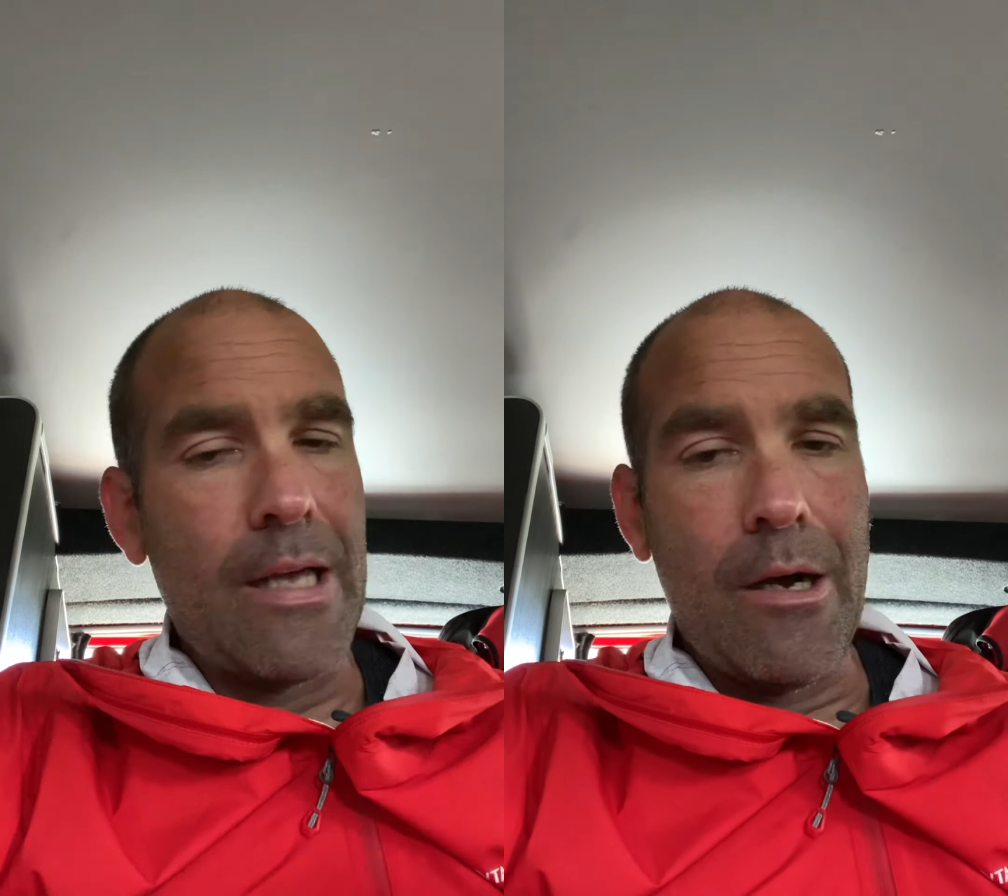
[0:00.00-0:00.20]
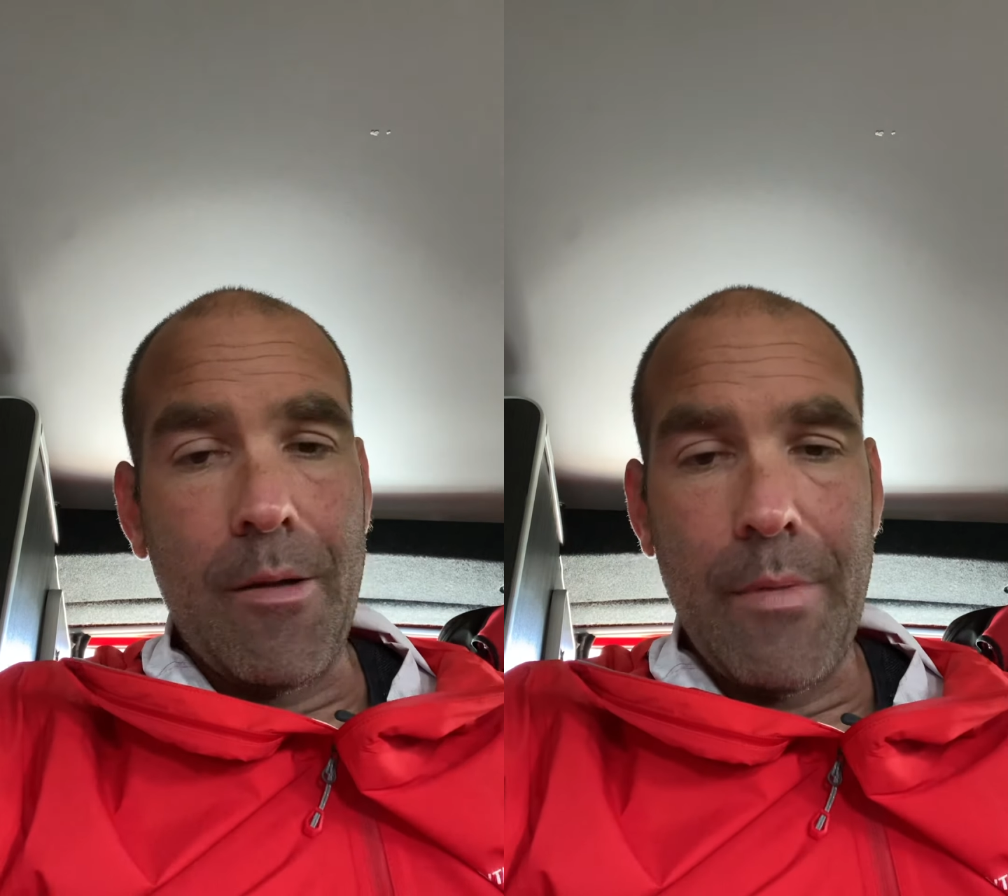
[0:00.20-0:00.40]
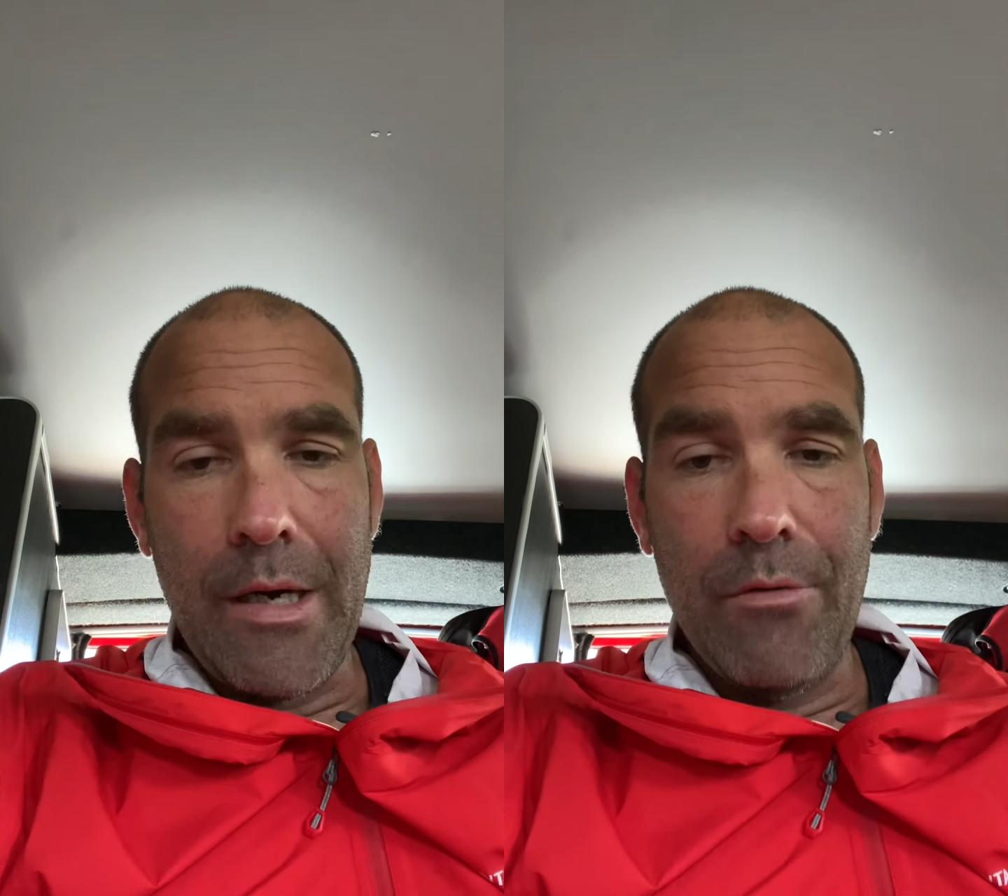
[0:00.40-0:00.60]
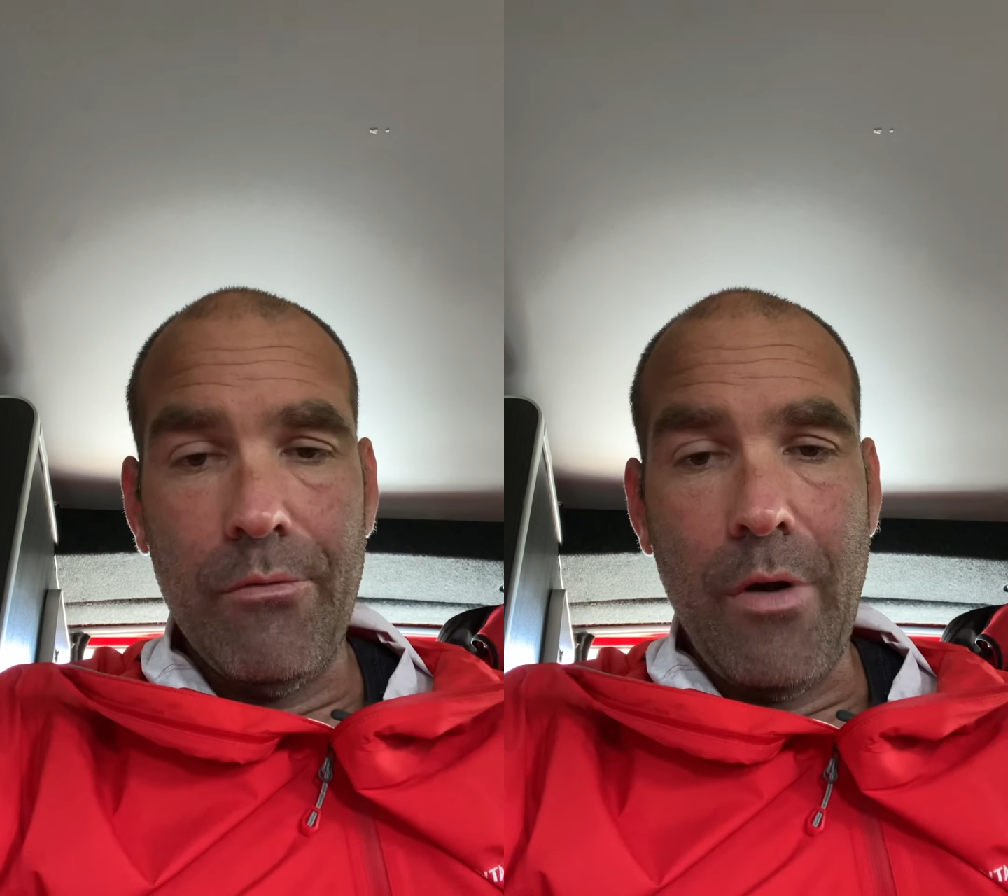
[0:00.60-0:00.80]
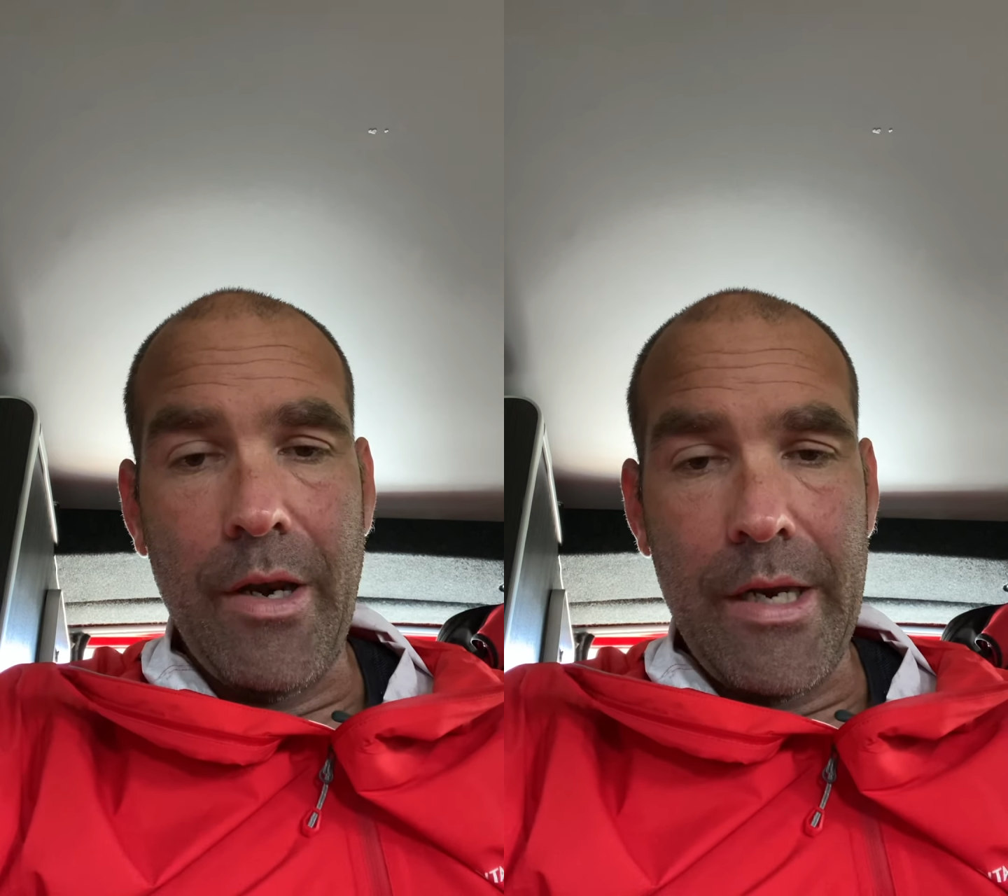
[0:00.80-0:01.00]
that I'm now
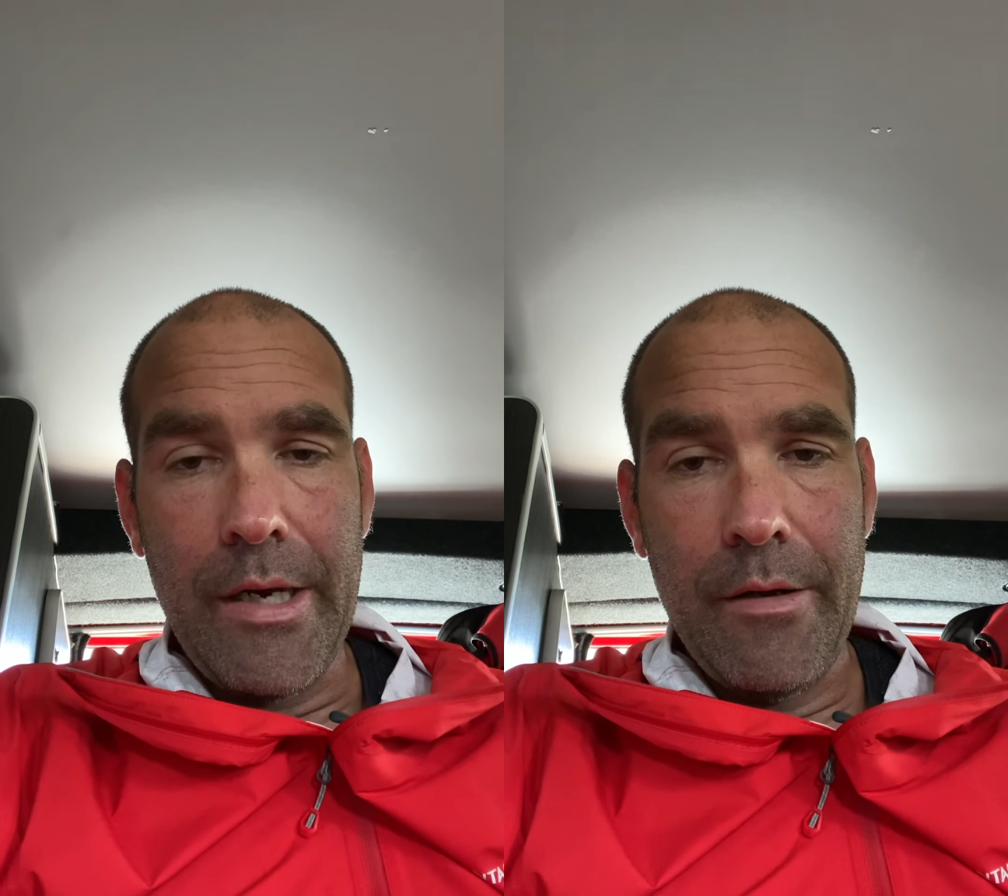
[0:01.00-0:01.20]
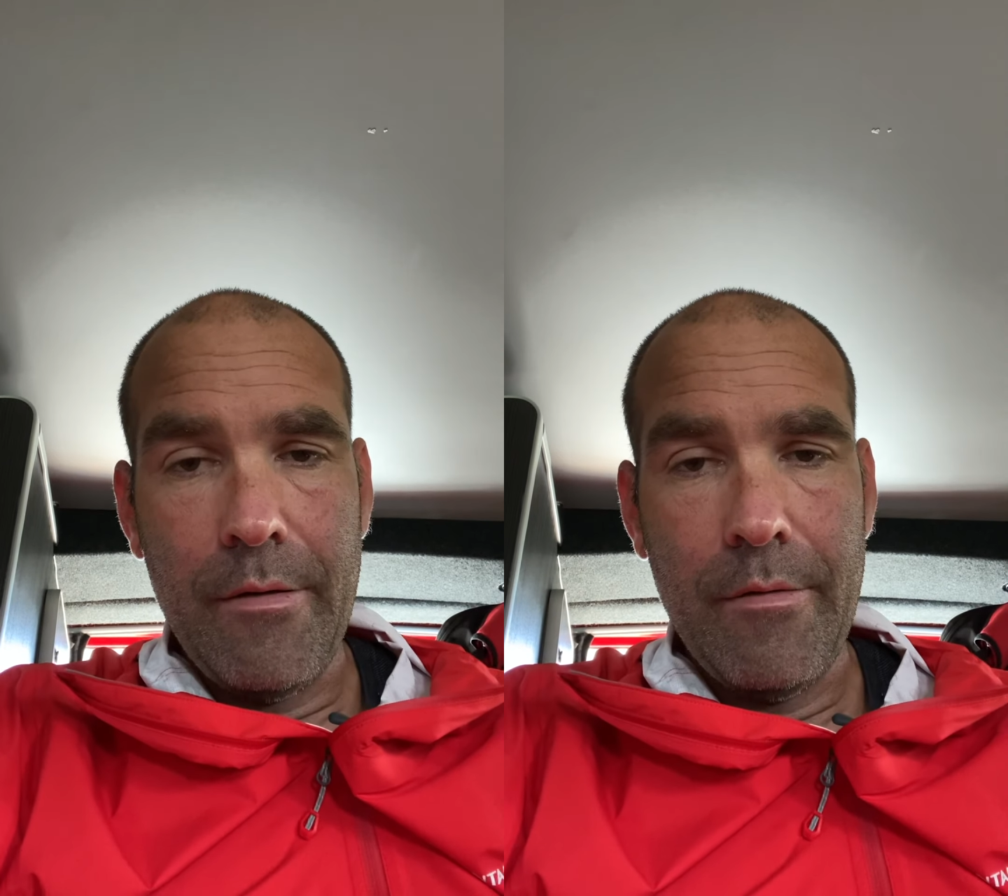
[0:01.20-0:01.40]
running,